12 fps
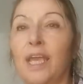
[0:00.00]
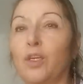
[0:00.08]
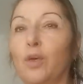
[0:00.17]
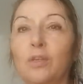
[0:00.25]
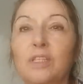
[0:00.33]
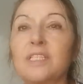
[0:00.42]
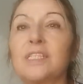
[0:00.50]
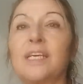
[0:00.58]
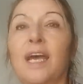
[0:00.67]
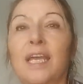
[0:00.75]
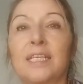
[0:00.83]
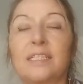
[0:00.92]
and all these
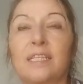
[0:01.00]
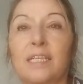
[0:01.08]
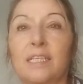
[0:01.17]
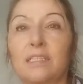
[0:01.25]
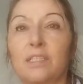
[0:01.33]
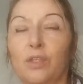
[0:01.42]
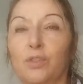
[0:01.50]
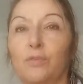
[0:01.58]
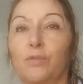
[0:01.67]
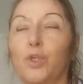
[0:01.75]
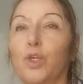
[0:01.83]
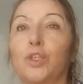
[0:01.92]
diets that are sort
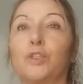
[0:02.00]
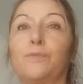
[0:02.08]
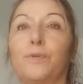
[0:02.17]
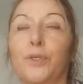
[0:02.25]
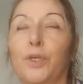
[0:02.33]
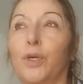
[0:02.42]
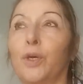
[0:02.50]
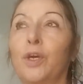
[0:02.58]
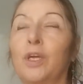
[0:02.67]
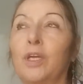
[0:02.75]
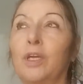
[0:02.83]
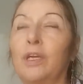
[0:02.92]
of good for your
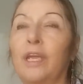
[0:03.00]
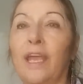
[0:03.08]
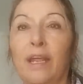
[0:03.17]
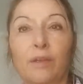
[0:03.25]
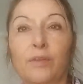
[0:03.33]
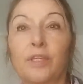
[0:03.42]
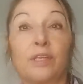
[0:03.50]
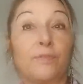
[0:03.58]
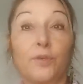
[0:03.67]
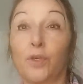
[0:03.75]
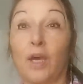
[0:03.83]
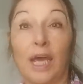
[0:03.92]
health and
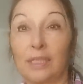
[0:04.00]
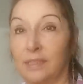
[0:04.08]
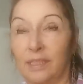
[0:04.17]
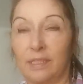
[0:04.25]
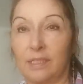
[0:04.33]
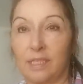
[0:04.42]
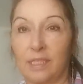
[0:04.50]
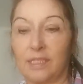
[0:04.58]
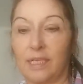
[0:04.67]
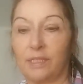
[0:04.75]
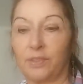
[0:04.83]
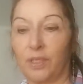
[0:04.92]
for your arteries,
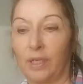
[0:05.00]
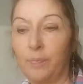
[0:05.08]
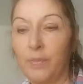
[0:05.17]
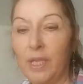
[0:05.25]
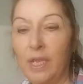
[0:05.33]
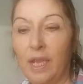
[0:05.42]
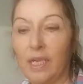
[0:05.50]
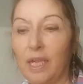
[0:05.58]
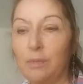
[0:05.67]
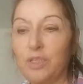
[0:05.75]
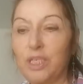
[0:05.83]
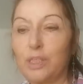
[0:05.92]
etc. And
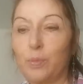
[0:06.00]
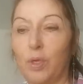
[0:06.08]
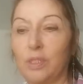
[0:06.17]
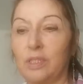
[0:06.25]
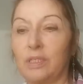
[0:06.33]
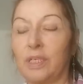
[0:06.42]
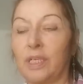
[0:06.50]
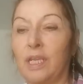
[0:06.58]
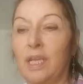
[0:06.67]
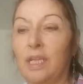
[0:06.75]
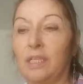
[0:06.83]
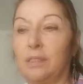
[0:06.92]
I'm just wondering,
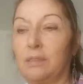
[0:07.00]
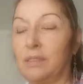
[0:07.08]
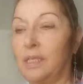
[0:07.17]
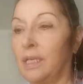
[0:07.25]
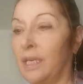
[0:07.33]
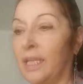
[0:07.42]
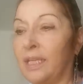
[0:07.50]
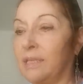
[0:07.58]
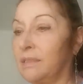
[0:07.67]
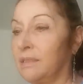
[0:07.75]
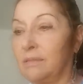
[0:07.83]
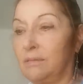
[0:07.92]
like
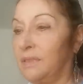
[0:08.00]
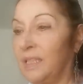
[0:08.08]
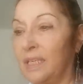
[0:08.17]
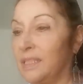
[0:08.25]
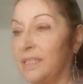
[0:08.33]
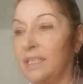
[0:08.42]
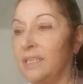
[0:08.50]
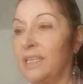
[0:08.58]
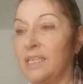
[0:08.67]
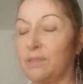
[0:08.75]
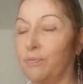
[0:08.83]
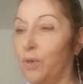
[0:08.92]
30
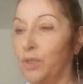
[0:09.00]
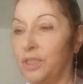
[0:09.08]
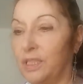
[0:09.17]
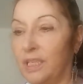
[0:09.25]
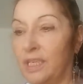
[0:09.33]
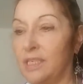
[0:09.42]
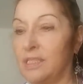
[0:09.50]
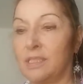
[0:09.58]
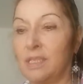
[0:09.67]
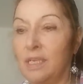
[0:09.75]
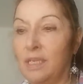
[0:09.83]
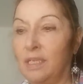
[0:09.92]
years, 40
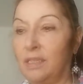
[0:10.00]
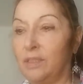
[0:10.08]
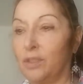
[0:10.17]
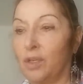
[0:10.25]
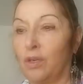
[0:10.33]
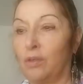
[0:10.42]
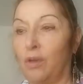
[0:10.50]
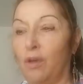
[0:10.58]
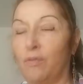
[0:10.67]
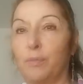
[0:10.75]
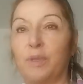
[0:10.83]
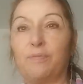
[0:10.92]
years,
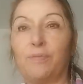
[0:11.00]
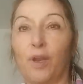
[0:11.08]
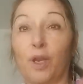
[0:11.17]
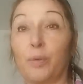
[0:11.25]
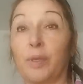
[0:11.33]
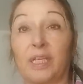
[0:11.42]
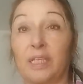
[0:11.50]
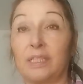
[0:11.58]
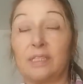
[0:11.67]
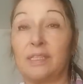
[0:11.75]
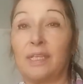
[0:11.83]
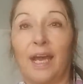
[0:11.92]
of me following
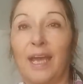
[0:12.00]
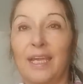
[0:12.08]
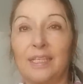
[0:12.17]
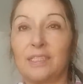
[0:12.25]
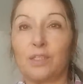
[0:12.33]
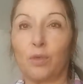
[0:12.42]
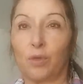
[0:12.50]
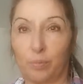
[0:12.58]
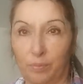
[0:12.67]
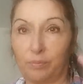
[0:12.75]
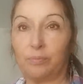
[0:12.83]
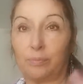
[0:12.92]
these diets or,
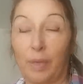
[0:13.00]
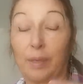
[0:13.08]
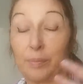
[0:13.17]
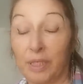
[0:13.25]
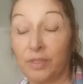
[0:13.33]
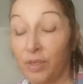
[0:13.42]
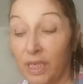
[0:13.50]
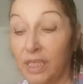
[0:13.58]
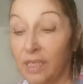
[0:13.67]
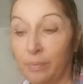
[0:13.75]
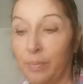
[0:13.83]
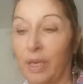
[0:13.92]

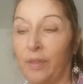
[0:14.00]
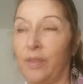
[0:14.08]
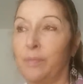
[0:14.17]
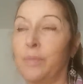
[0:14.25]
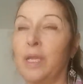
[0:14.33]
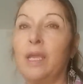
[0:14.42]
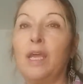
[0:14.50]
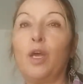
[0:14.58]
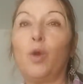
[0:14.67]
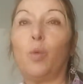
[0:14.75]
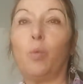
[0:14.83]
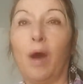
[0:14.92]
reading about them,
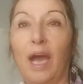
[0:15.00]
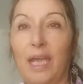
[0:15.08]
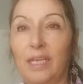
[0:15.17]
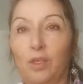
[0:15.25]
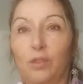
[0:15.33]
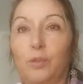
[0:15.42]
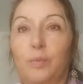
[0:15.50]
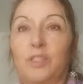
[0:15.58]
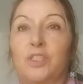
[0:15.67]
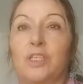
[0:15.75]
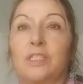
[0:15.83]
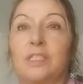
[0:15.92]
why don't we
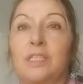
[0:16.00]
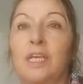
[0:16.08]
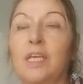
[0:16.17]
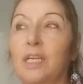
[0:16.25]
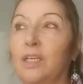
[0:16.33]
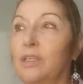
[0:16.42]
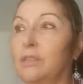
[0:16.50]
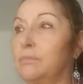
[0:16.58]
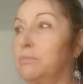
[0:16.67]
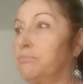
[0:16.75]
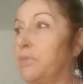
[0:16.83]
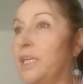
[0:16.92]
just
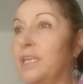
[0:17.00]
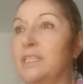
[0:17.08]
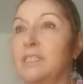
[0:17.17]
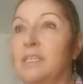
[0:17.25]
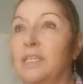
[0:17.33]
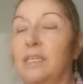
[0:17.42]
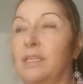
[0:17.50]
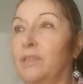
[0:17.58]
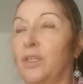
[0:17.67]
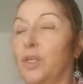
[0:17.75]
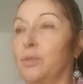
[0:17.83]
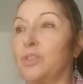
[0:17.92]
easily,
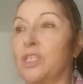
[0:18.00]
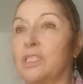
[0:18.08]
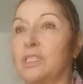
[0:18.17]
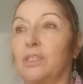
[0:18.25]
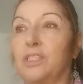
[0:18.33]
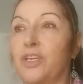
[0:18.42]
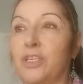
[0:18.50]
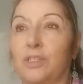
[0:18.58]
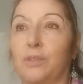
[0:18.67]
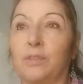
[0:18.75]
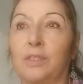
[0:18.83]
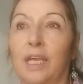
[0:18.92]

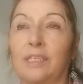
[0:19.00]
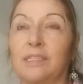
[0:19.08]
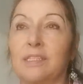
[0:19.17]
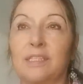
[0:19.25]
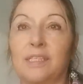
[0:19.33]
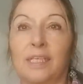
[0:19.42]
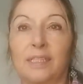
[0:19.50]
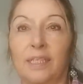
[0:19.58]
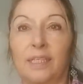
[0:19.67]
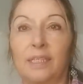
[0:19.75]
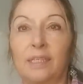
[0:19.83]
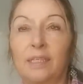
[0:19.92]
just conduct a
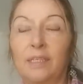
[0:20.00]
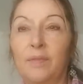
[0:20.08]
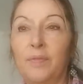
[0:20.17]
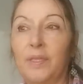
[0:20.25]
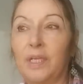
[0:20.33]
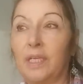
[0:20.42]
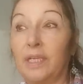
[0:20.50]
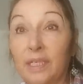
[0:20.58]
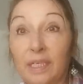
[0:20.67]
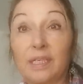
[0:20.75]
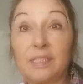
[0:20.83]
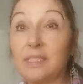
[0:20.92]
study,
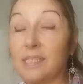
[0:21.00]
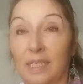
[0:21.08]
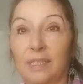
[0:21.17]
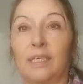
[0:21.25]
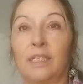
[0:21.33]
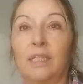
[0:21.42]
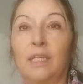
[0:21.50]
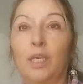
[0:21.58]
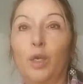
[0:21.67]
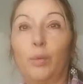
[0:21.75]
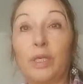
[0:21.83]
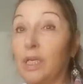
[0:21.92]
clinical study
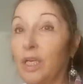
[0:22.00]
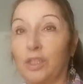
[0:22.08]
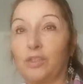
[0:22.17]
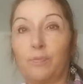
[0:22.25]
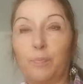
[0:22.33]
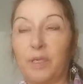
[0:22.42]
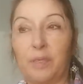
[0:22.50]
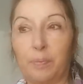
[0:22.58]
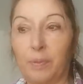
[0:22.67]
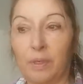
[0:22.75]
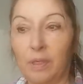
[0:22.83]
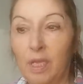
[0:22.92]
with a lot of
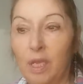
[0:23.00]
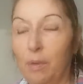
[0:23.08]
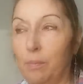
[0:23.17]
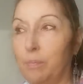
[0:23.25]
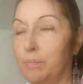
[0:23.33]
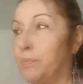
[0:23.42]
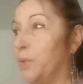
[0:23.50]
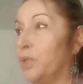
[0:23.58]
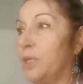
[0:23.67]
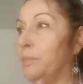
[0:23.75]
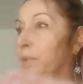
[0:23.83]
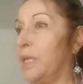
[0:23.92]
people, put
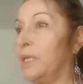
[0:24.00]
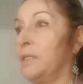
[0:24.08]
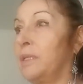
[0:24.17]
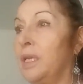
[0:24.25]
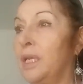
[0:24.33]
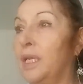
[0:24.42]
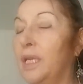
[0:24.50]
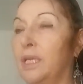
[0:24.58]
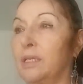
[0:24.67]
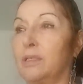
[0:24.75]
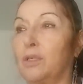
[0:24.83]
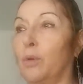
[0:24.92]
them
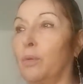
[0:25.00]
in